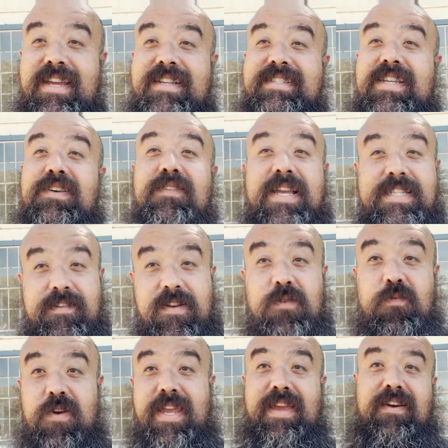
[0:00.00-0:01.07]
until I started
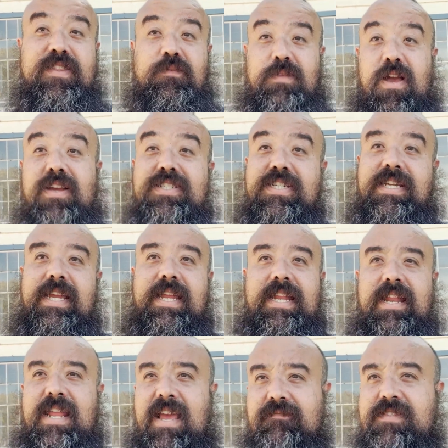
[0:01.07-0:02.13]
working on the blockchain
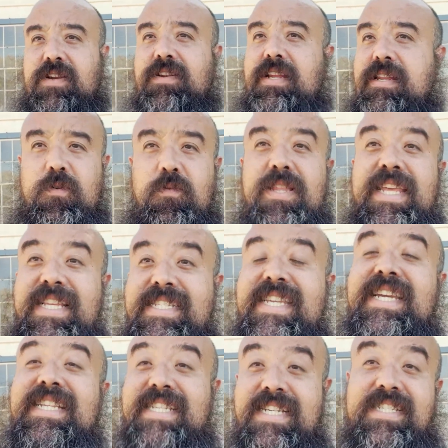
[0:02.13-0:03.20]
and have started
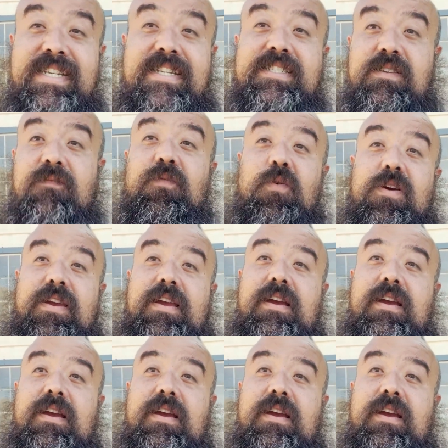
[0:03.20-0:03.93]
releasing editions of work